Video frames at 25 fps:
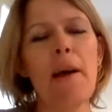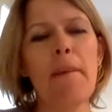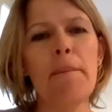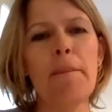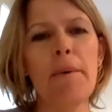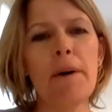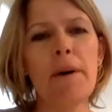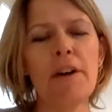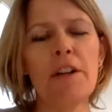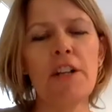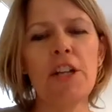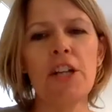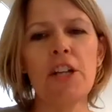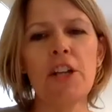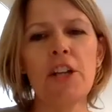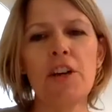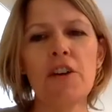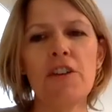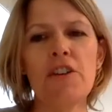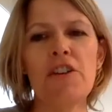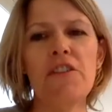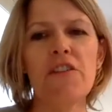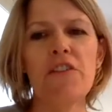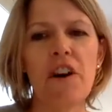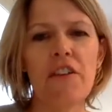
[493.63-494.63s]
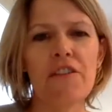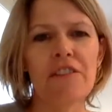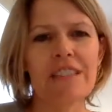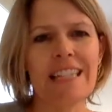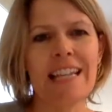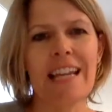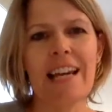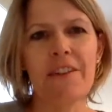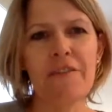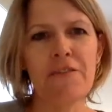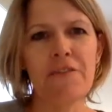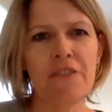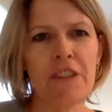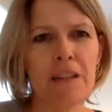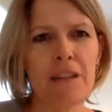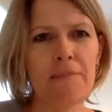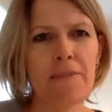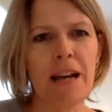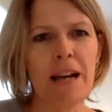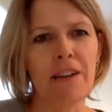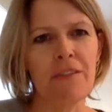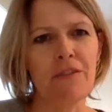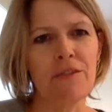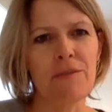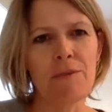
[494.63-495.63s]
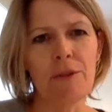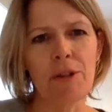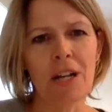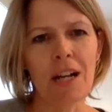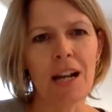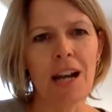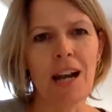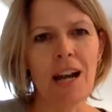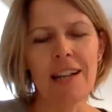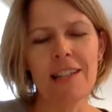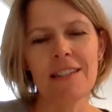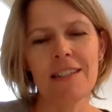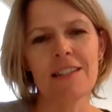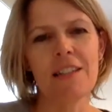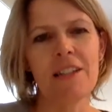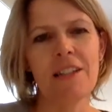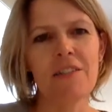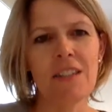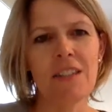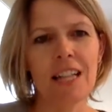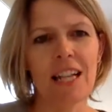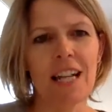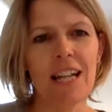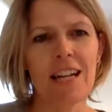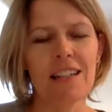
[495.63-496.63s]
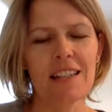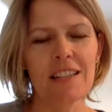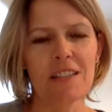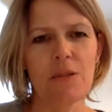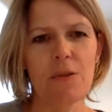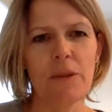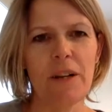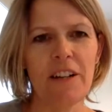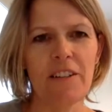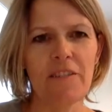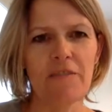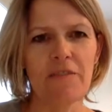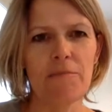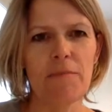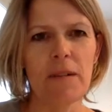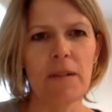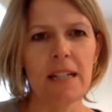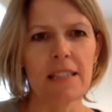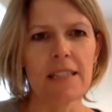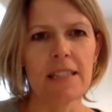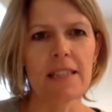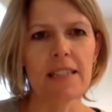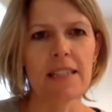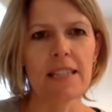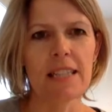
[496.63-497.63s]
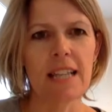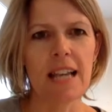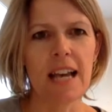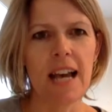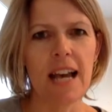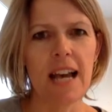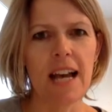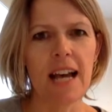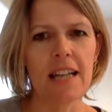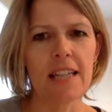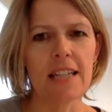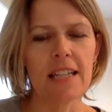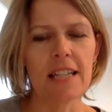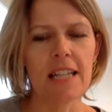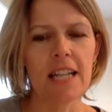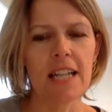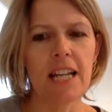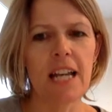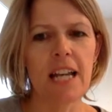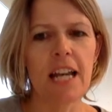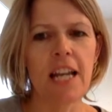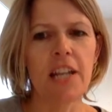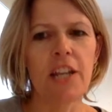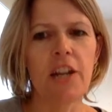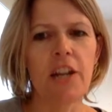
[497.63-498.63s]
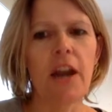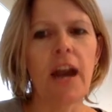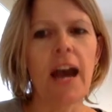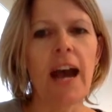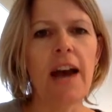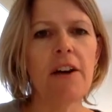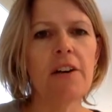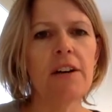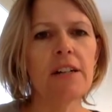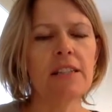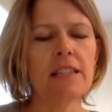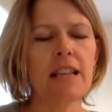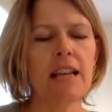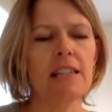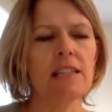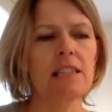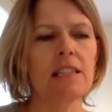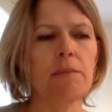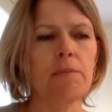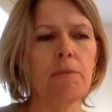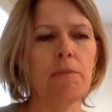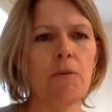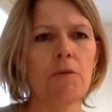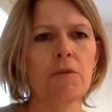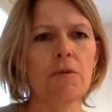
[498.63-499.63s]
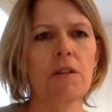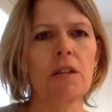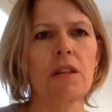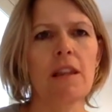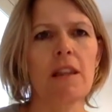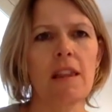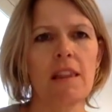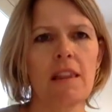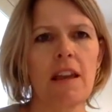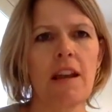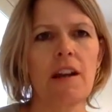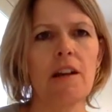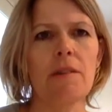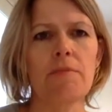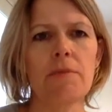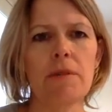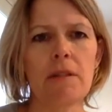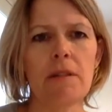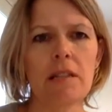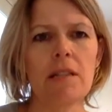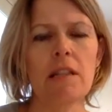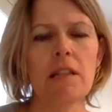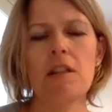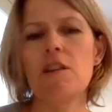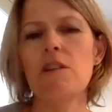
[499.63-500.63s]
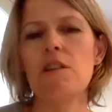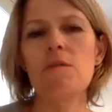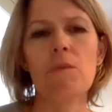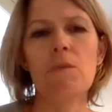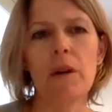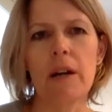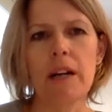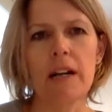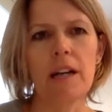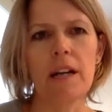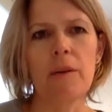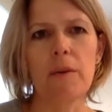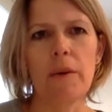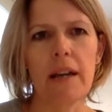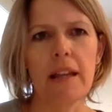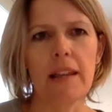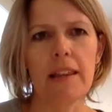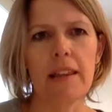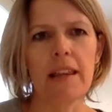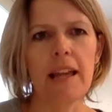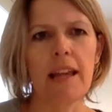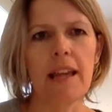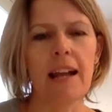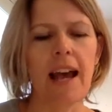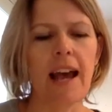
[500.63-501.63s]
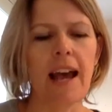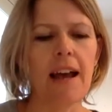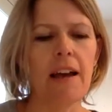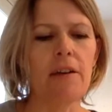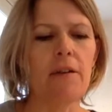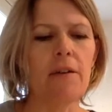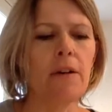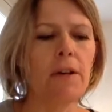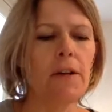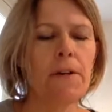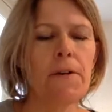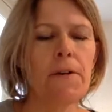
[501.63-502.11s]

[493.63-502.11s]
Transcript: But you've obviously had feedback from your clients over the last 12 months, and how has that supported the therapies that you work with, and how